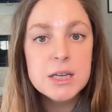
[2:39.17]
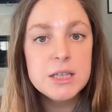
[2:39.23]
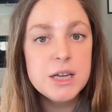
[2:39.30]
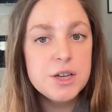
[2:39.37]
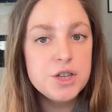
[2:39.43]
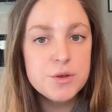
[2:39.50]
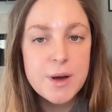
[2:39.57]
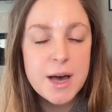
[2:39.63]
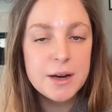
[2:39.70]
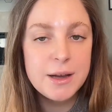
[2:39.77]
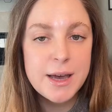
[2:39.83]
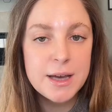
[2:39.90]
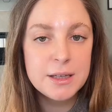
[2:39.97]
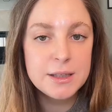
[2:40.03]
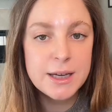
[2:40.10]
teach you how to
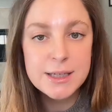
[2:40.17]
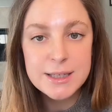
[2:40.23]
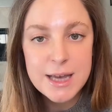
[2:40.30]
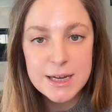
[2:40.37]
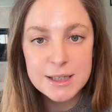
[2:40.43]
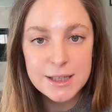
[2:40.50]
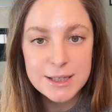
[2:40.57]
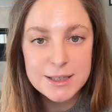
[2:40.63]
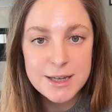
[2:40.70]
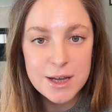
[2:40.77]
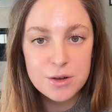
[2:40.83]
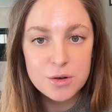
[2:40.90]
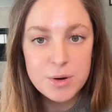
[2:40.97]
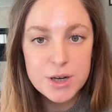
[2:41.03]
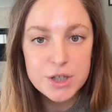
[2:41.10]
analyze
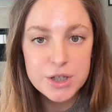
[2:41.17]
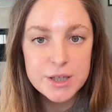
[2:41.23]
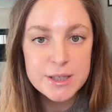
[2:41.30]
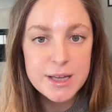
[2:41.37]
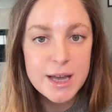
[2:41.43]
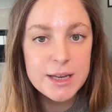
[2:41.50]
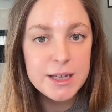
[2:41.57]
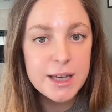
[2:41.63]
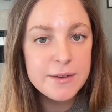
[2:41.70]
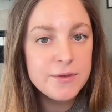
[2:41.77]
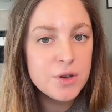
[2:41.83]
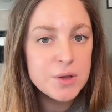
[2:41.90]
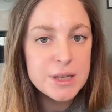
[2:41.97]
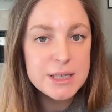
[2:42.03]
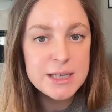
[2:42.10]
NCLEX-style questions, and give
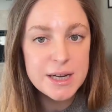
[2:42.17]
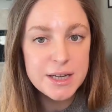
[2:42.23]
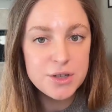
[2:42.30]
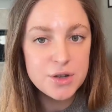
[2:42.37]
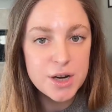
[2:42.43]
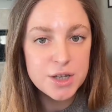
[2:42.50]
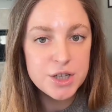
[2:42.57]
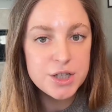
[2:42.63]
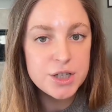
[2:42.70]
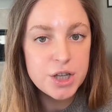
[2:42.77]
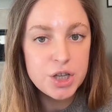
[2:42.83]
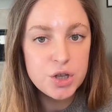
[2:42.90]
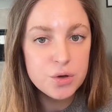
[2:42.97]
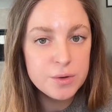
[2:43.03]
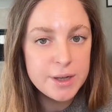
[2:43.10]
you the study strategies
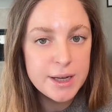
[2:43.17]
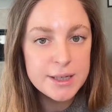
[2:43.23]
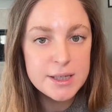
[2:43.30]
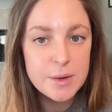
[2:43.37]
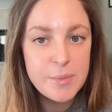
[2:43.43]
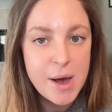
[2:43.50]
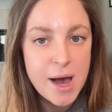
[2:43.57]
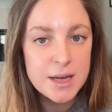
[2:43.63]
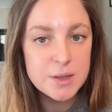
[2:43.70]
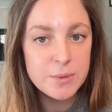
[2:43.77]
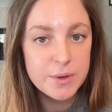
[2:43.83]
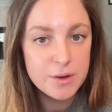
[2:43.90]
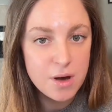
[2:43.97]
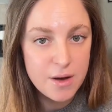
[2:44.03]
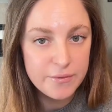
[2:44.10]
you need to pass
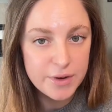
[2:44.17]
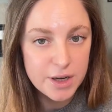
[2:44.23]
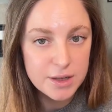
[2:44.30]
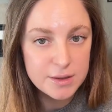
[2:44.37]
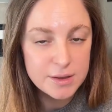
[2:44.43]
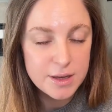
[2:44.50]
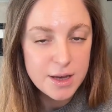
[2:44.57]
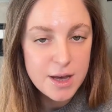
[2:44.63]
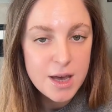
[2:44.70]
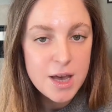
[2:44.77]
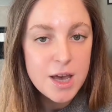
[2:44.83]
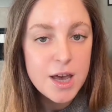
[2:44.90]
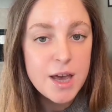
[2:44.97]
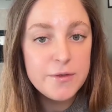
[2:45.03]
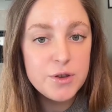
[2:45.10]
with confidence.
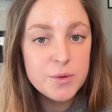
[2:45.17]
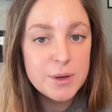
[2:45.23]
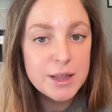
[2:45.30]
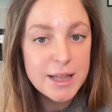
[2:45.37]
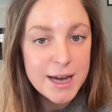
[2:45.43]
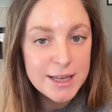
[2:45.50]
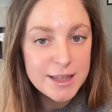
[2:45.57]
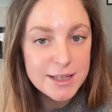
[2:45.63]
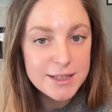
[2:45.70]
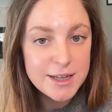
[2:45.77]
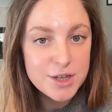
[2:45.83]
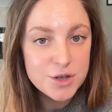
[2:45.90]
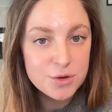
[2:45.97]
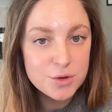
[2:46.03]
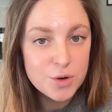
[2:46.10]
If you would like this
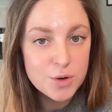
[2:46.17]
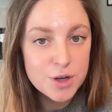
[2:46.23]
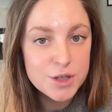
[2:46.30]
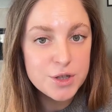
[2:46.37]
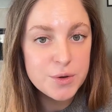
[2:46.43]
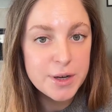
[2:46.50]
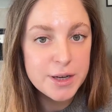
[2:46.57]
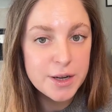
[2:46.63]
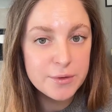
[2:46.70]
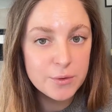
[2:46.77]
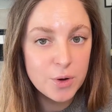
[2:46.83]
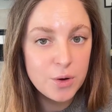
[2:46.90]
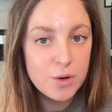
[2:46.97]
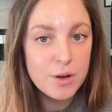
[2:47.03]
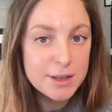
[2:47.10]
digital course, you can
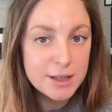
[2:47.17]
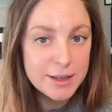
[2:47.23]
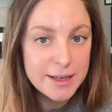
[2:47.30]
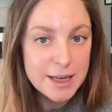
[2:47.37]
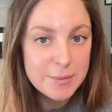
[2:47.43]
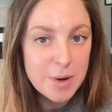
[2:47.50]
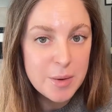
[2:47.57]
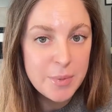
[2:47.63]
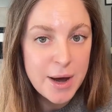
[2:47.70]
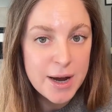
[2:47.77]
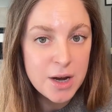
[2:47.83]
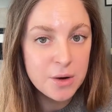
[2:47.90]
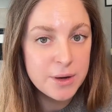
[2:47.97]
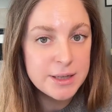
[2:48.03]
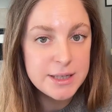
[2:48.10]
enroll at the link in my
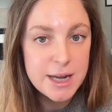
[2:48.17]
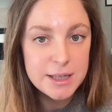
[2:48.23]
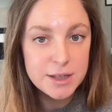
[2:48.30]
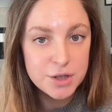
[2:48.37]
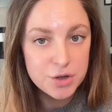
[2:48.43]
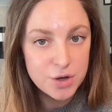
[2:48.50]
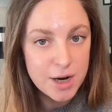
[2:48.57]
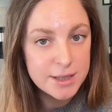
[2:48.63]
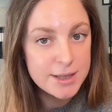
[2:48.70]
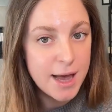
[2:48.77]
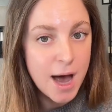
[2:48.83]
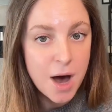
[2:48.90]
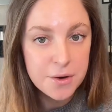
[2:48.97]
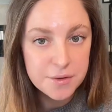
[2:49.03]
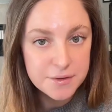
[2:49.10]
bio and take the stress
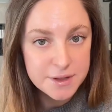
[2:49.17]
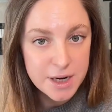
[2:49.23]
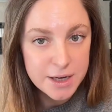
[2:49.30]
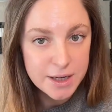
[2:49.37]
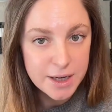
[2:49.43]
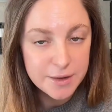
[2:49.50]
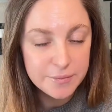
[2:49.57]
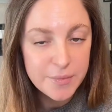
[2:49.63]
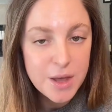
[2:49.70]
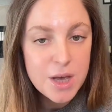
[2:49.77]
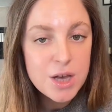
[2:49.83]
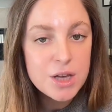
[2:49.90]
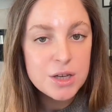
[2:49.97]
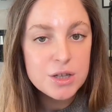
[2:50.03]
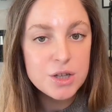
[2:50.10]
out of studying.
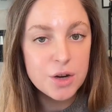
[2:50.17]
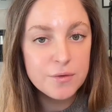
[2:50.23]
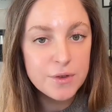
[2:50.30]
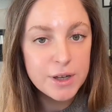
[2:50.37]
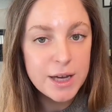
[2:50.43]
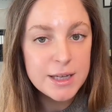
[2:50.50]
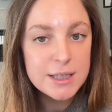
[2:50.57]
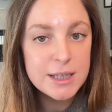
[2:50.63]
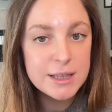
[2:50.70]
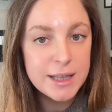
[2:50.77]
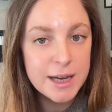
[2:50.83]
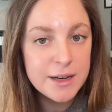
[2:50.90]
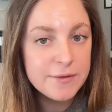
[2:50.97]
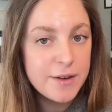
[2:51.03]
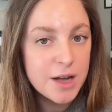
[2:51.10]
Don't forget to
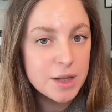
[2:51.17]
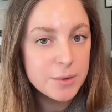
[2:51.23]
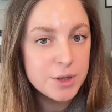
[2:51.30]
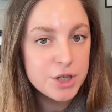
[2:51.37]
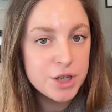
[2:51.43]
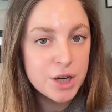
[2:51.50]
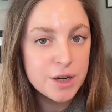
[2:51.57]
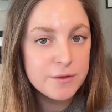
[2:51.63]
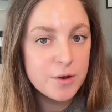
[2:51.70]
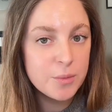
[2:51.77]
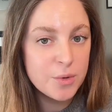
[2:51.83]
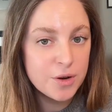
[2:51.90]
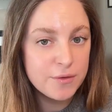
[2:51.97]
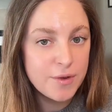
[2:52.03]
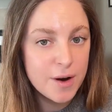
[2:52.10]
like, follow, and share for
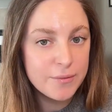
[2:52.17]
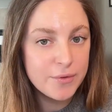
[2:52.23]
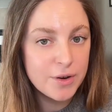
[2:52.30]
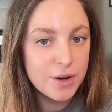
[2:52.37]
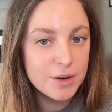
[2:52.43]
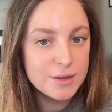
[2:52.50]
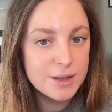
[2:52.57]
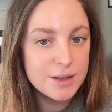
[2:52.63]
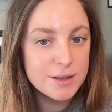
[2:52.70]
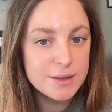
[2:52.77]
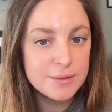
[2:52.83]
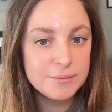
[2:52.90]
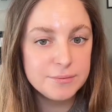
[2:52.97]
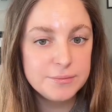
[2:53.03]
more Pharm for Nurses.